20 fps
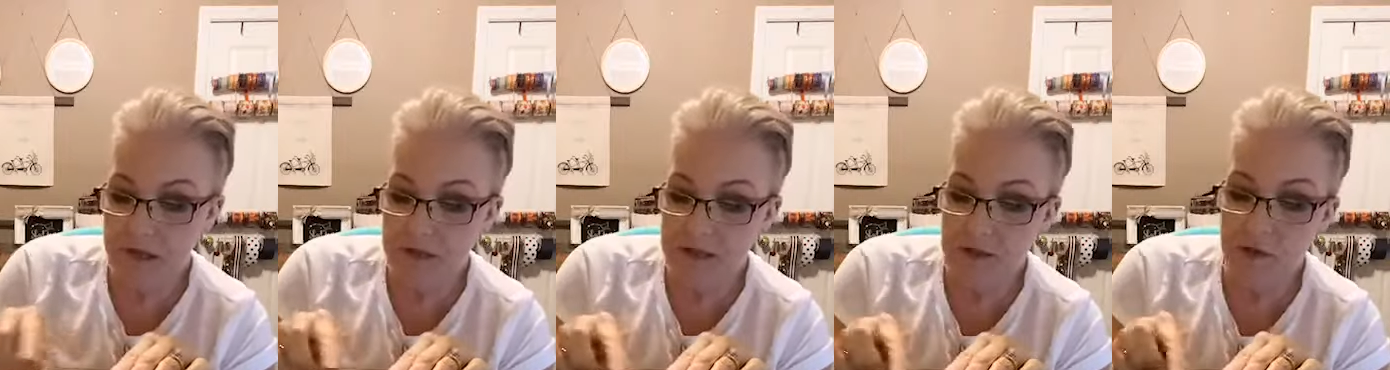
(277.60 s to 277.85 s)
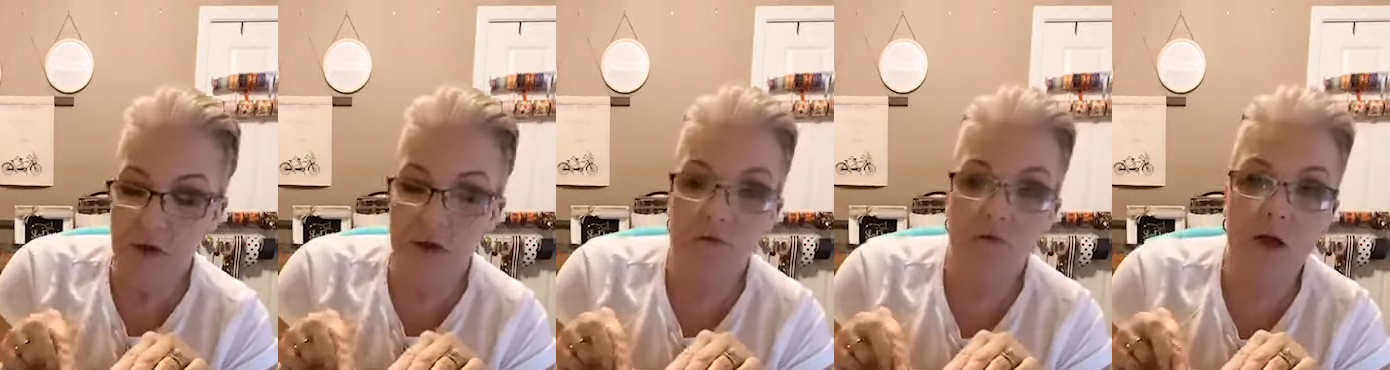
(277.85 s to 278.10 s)

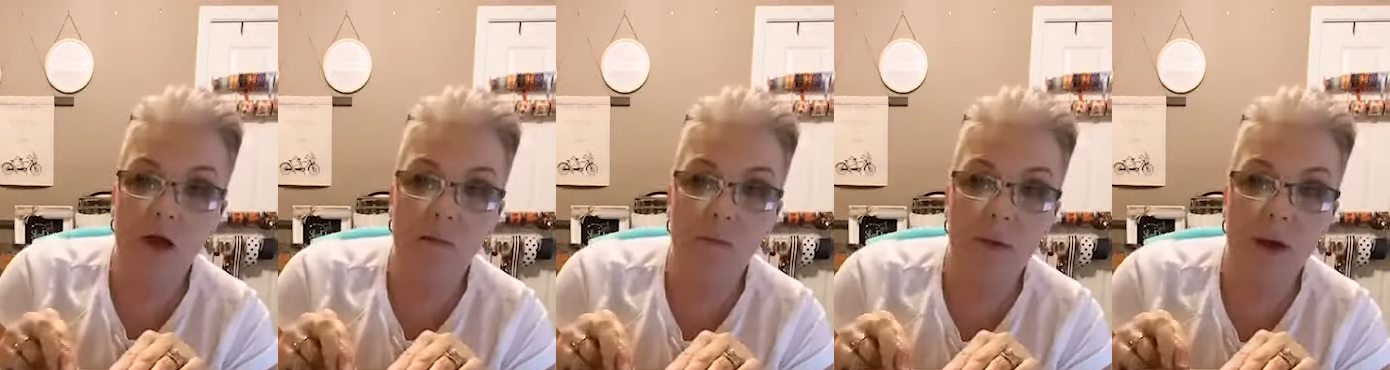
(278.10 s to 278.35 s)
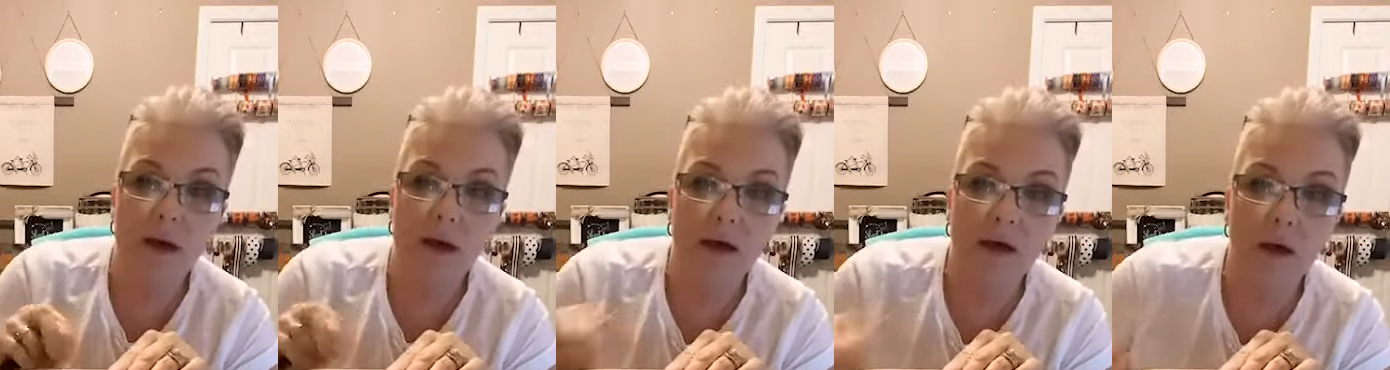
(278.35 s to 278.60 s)
And so I ran
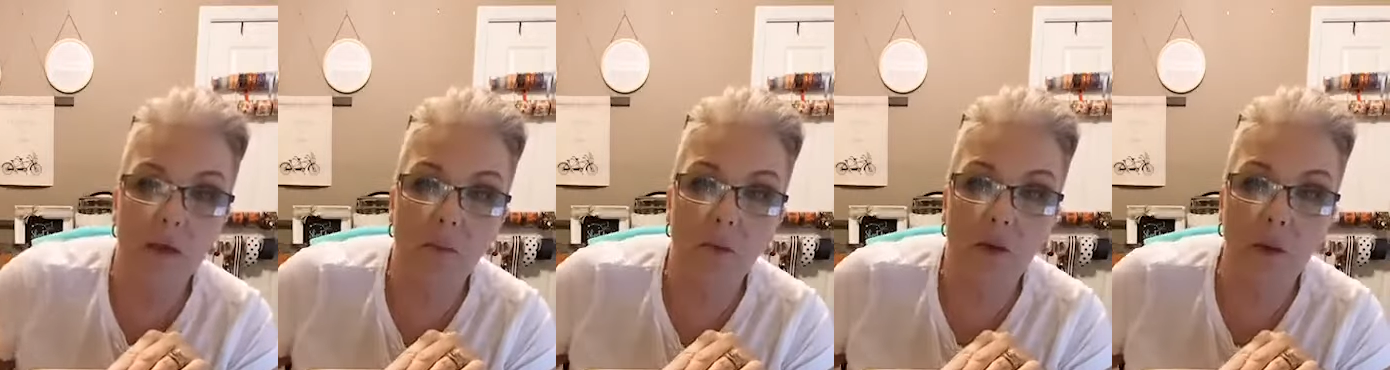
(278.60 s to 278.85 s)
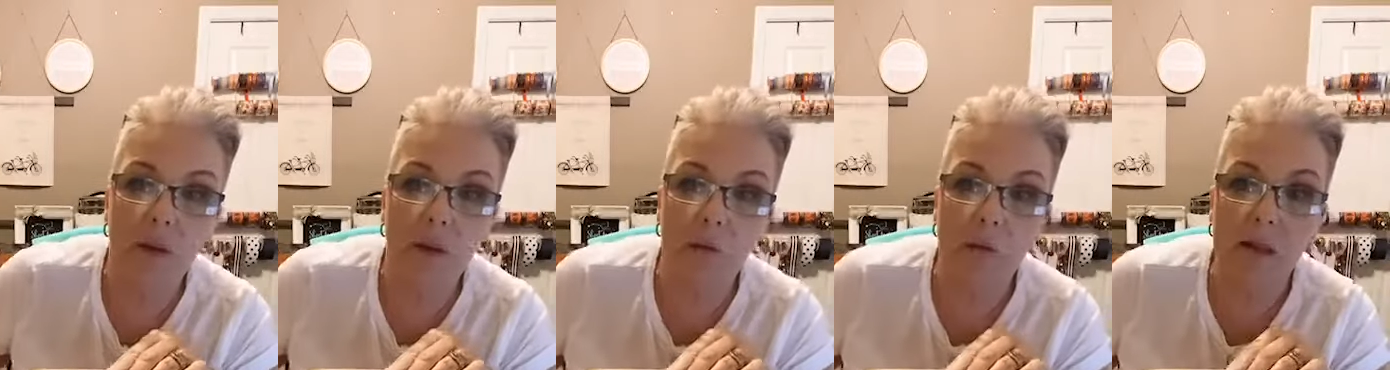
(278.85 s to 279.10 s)
by a
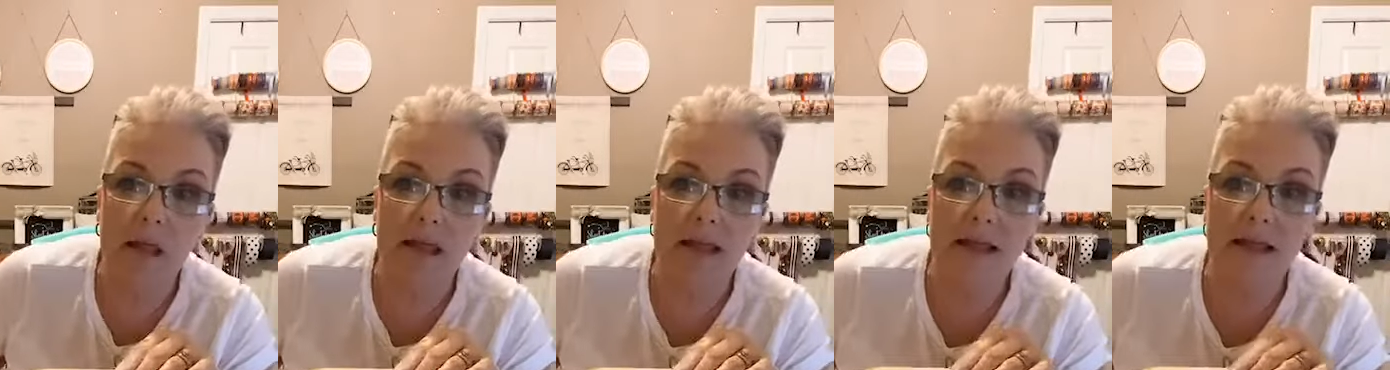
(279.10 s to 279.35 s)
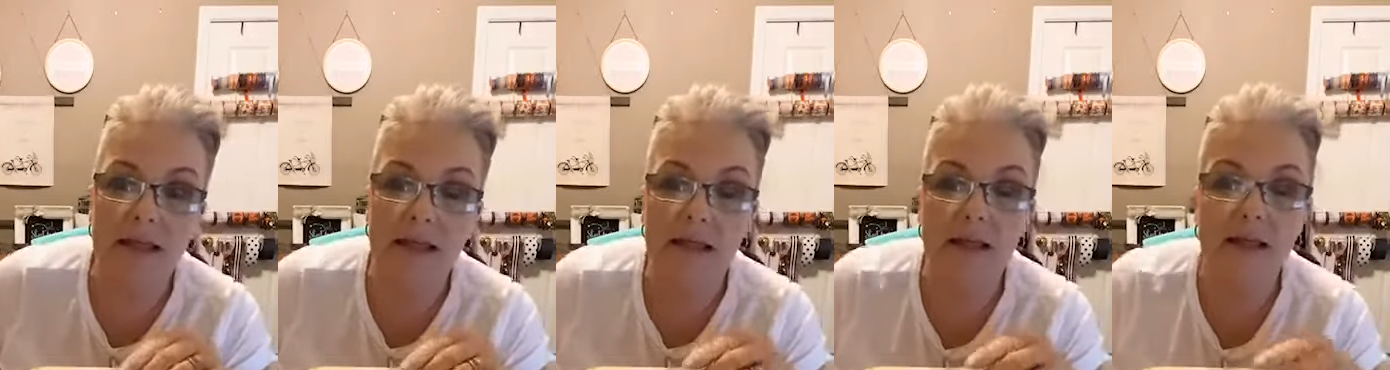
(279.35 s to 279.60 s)
couple of
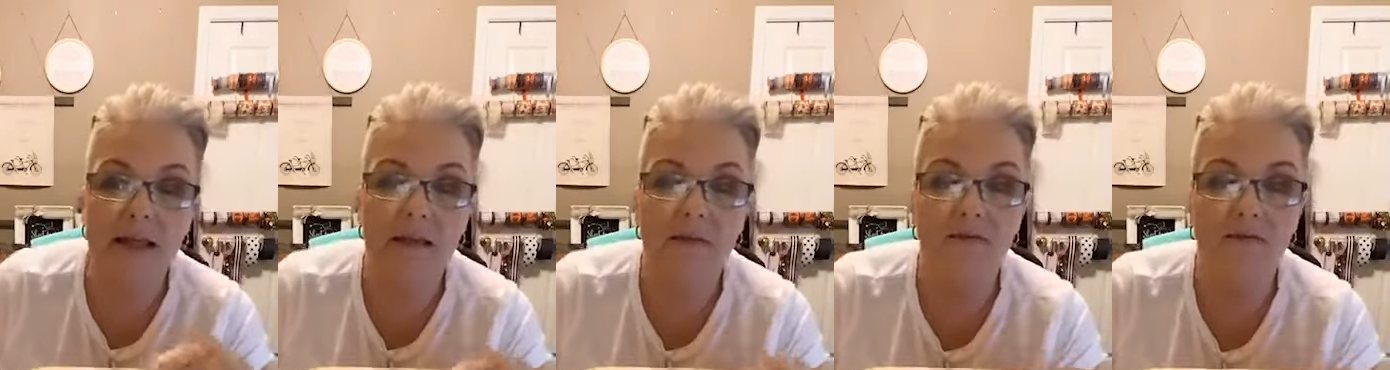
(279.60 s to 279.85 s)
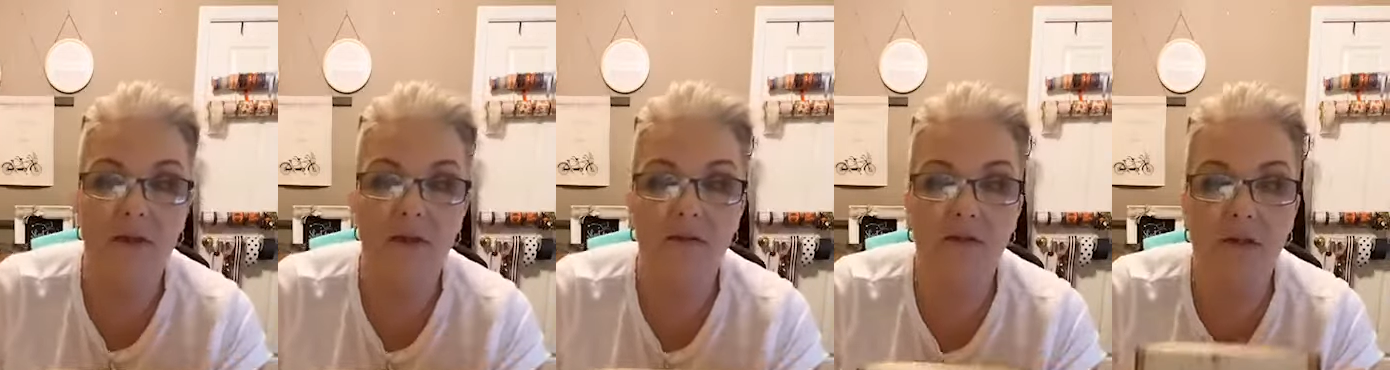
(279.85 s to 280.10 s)
places and
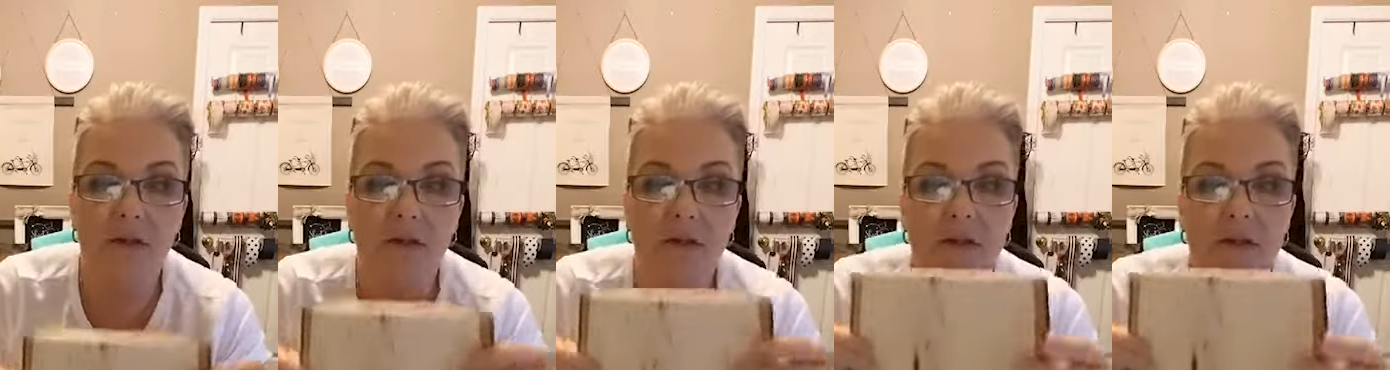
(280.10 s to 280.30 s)
I found